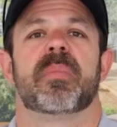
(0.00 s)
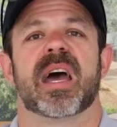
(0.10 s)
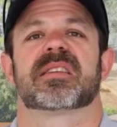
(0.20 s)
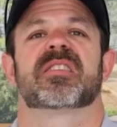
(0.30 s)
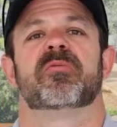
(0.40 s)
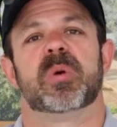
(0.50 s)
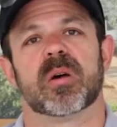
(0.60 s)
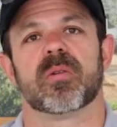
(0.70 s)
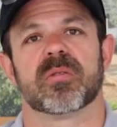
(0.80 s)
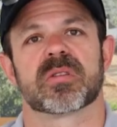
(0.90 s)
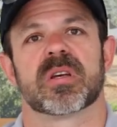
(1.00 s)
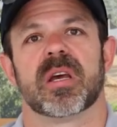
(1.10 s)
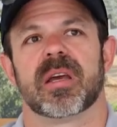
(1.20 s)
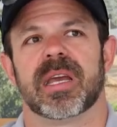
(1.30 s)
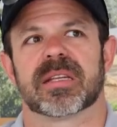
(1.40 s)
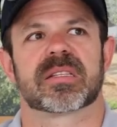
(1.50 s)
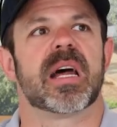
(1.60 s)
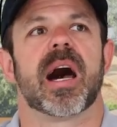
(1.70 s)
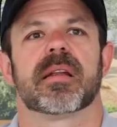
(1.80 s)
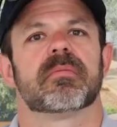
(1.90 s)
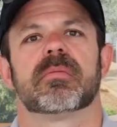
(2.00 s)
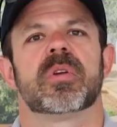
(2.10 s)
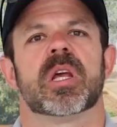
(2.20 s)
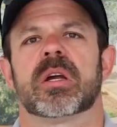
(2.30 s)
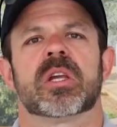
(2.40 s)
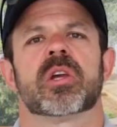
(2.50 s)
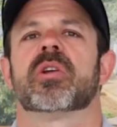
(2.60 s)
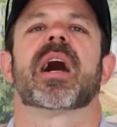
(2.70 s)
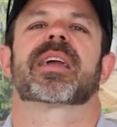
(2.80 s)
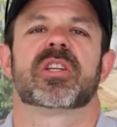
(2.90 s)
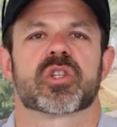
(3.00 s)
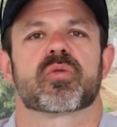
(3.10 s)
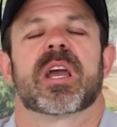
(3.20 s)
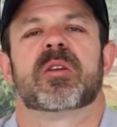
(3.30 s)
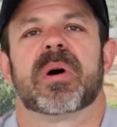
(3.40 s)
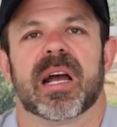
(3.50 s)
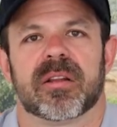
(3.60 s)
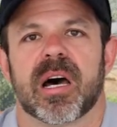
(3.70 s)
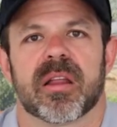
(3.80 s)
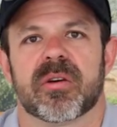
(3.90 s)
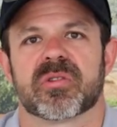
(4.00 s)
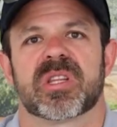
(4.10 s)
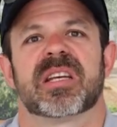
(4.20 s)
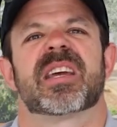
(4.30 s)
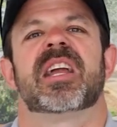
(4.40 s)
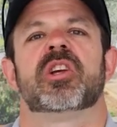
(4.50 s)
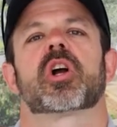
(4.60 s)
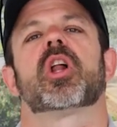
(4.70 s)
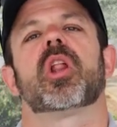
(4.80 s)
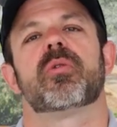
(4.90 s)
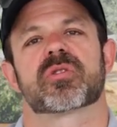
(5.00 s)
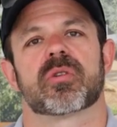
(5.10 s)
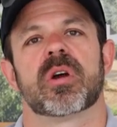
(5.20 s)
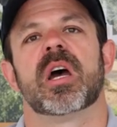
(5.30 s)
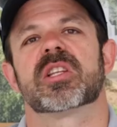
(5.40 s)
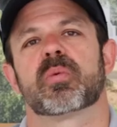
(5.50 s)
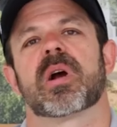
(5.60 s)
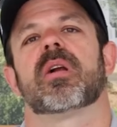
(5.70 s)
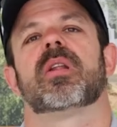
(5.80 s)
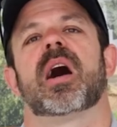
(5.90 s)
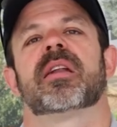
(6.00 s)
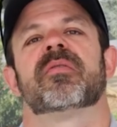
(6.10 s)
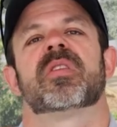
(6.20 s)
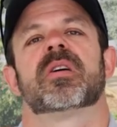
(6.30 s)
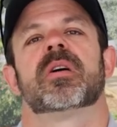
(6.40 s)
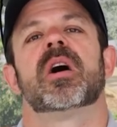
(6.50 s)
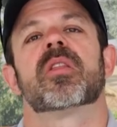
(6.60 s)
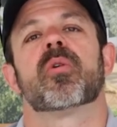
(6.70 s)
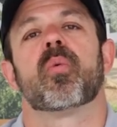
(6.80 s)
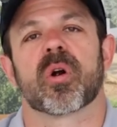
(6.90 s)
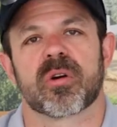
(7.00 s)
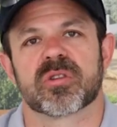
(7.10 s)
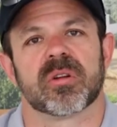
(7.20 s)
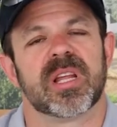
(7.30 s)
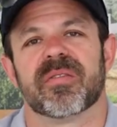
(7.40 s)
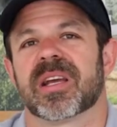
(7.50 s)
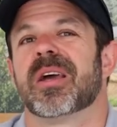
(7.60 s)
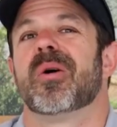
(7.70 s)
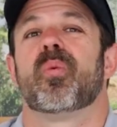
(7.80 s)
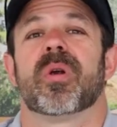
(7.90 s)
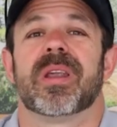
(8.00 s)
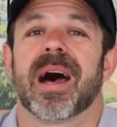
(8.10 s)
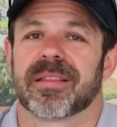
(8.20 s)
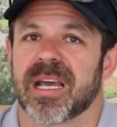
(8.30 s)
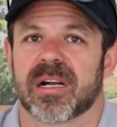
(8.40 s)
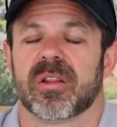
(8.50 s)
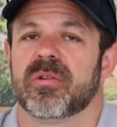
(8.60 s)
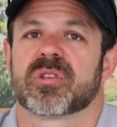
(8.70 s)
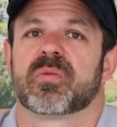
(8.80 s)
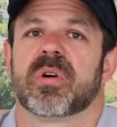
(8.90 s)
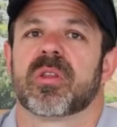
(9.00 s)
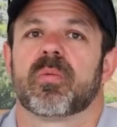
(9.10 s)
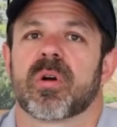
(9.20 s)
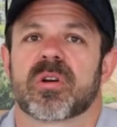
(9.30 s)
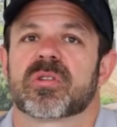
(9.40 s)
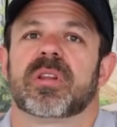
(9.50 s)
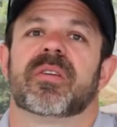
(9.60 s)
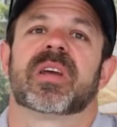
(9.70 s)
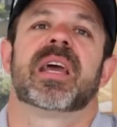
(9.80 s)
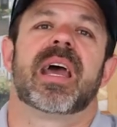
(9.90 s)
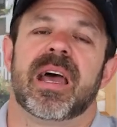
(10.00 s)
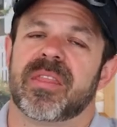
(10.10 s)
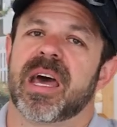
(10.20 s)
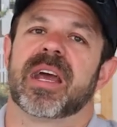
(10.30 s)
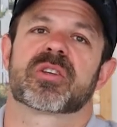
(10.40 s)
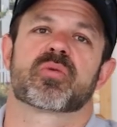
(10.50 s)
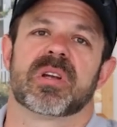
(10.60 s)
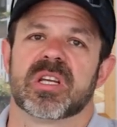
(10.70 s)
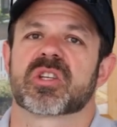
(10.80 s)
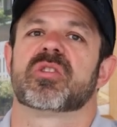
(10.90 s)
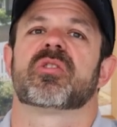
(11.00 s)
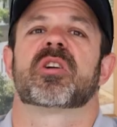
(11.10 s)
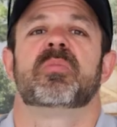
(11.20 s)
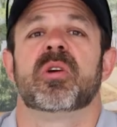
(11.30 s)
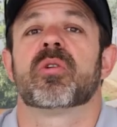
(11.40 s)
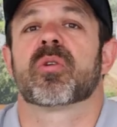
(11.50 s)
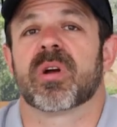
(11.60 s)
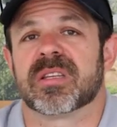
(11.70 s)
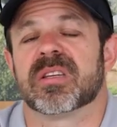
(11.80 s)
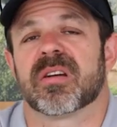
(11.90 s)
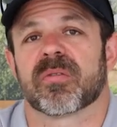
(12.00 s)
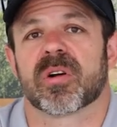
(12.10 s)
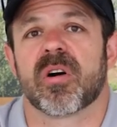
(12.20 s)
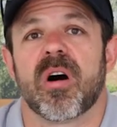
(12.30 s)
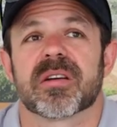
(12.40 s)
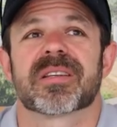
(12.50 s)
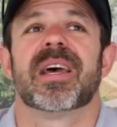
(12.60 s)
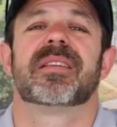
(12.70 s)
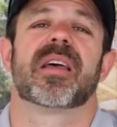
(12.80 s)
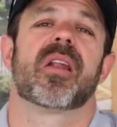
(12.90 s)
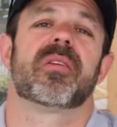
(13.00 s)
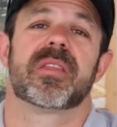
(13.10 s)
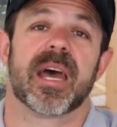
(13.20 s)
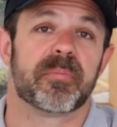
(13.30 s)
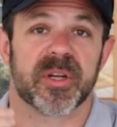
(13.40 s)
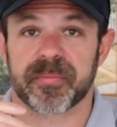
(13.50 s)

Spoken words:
massive builds, it's not, you're not constrained by a lot of those things, and you're closer to where a lot of the workers are living. We're not that close to where the workers are living, and that extra additional commute creates a different cost. Not only that,